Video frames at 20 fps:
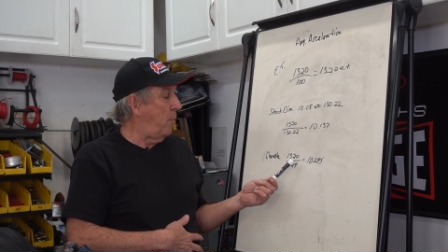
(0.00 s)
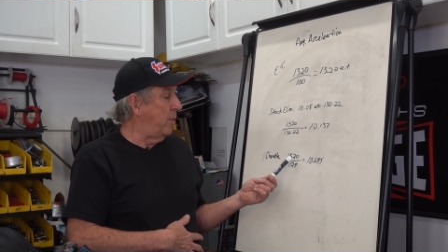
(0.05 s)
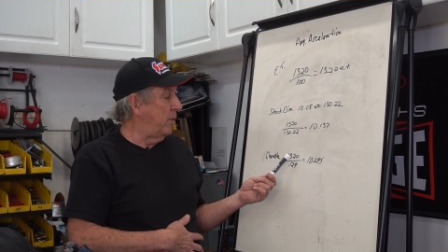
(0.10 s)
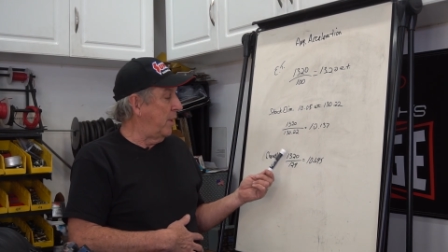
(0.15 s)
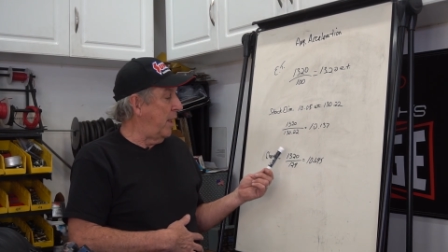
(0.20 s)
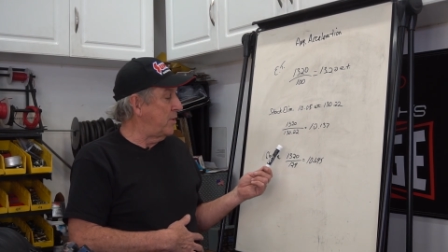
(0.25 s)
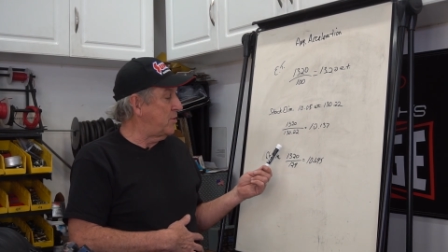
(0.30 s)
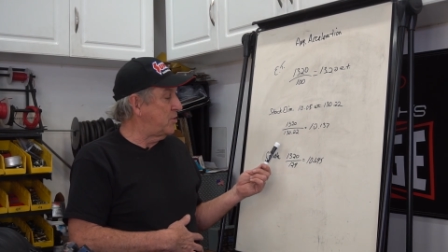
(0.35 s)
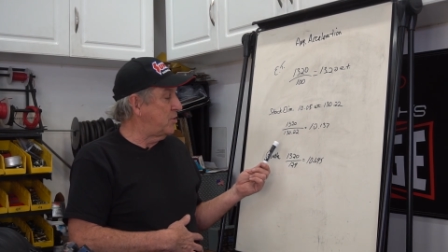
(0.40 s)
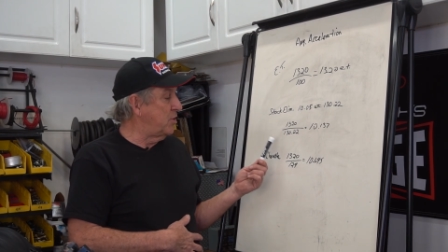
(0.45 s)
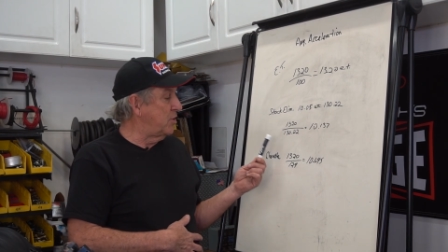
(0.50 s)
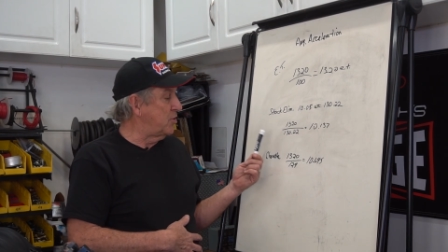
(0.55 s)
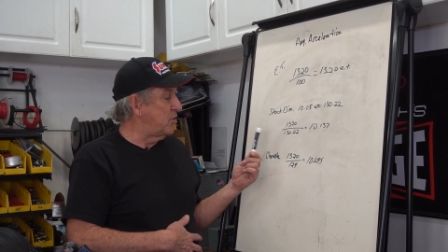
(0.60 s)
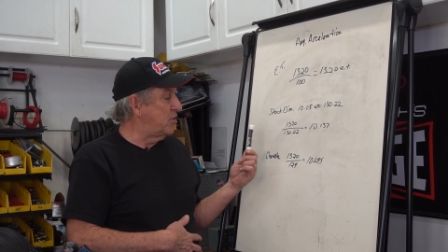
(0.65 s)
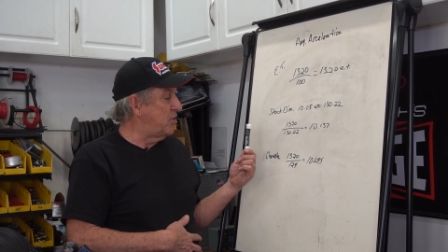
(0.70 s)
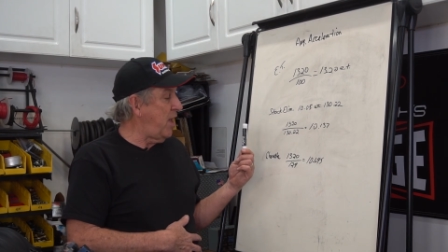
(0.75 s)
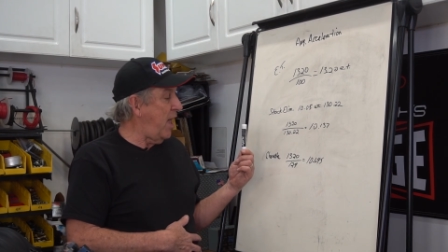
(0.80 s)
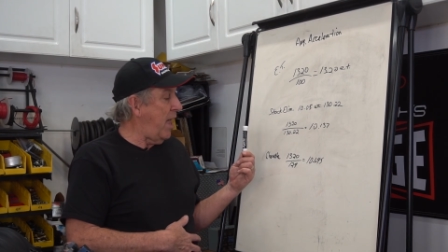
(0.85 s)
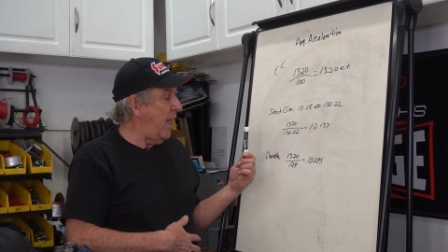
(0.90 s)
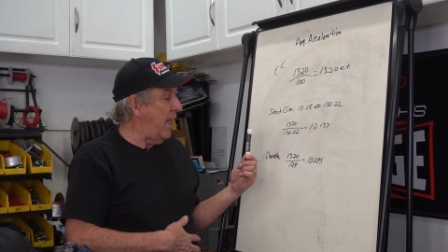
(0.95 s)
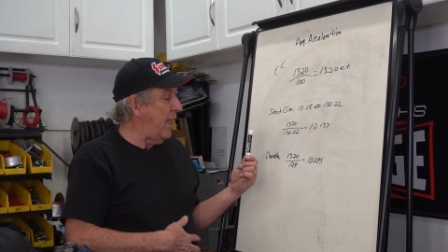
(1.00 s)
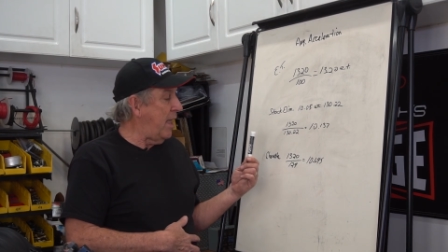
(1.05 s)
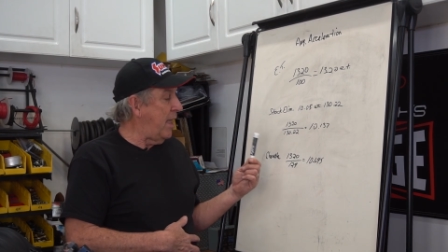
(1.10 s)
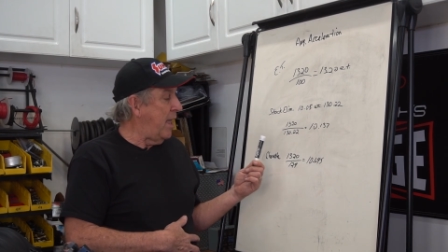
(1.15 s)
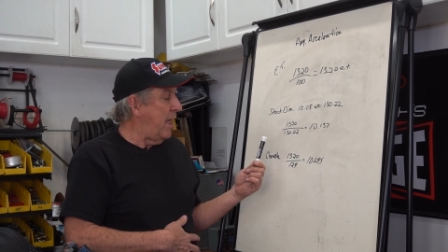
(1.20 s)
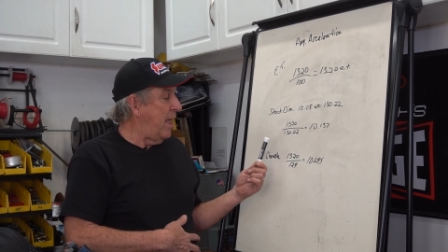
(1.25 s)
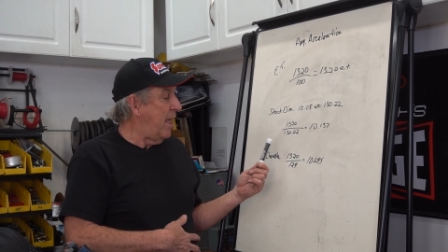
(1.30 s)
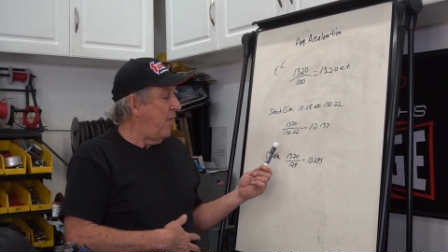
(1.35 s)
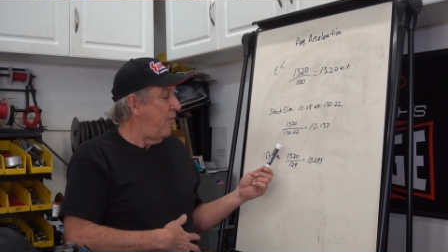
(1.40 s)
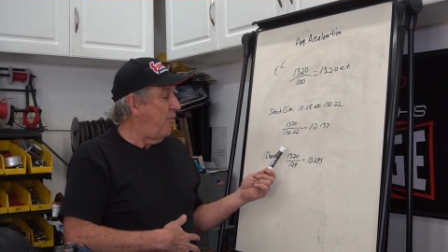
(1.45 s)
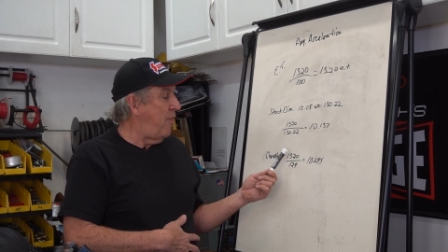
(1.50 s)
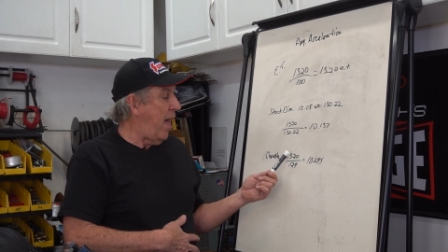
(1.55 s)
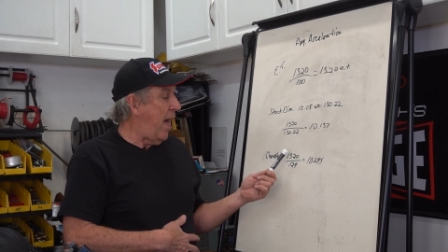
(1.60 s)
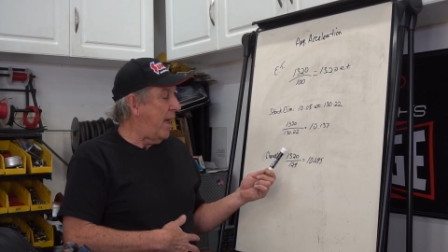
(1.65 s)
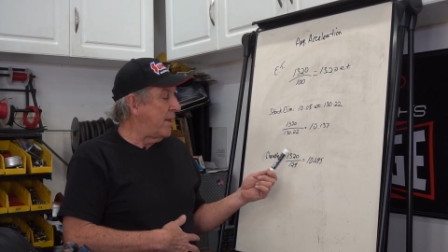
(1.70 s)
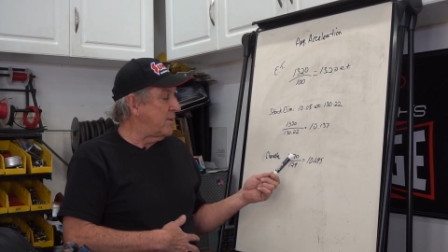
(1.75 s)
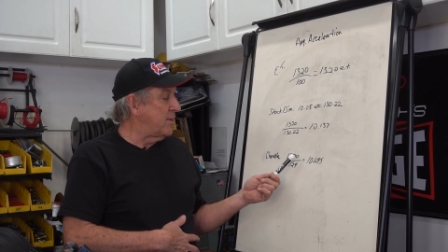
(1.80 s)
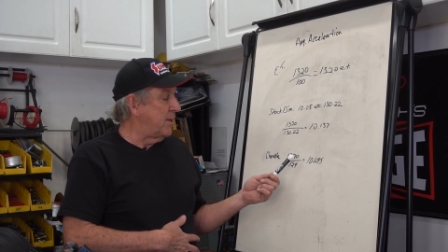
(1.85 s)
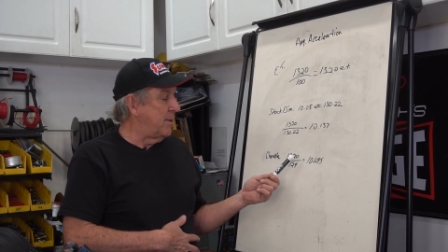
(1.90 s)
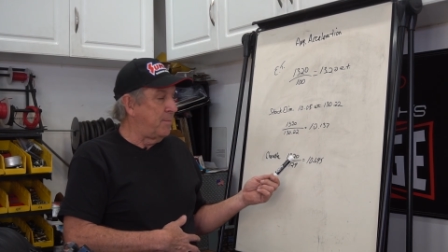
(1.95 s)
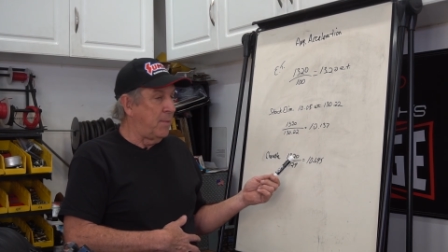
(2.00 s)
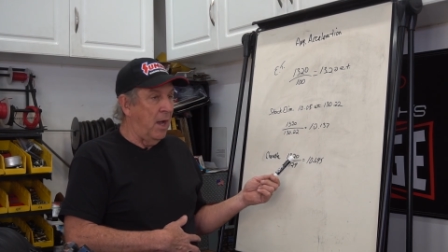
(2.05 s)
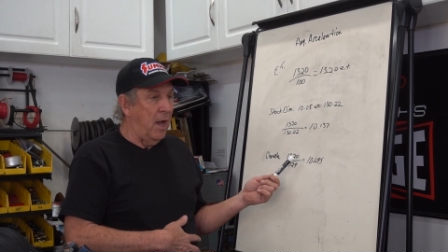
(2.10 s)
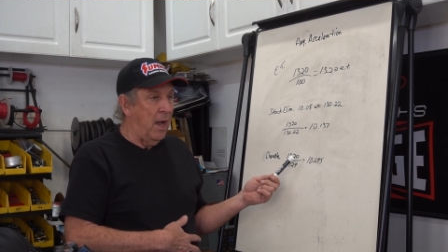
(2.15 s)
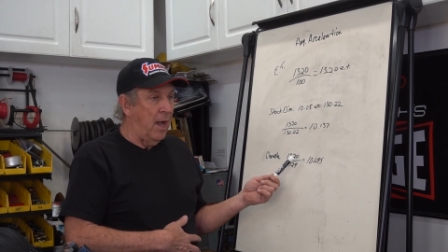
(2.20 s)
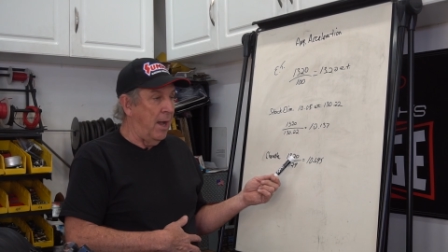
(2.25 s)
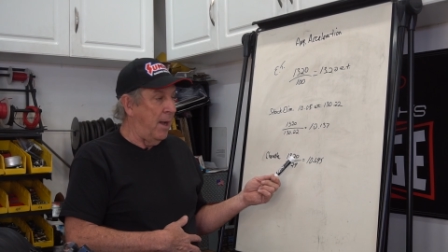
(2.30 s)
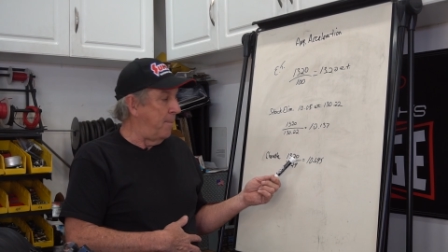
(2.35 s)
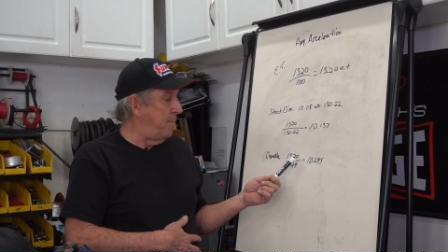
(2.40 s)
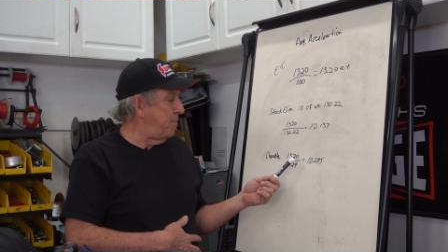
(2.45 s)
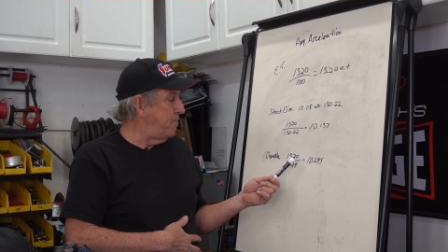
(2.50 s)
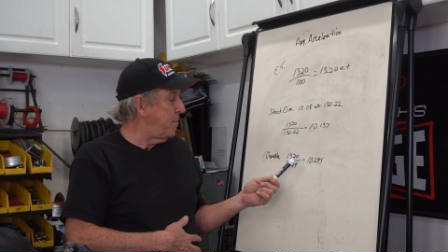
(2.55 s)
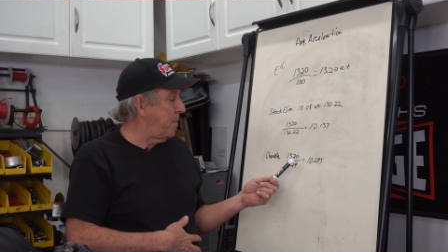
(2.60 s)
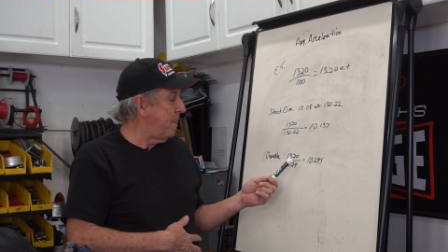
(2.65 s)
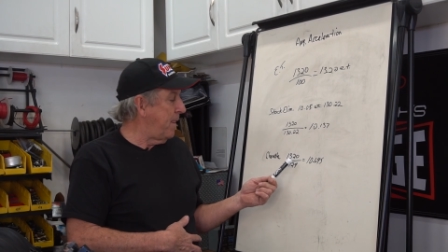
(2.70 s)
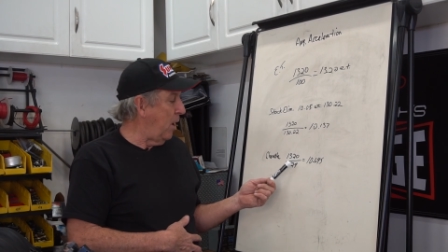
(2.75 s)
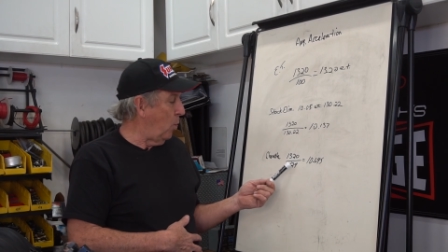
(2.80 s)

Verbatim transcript: but let's just say that um,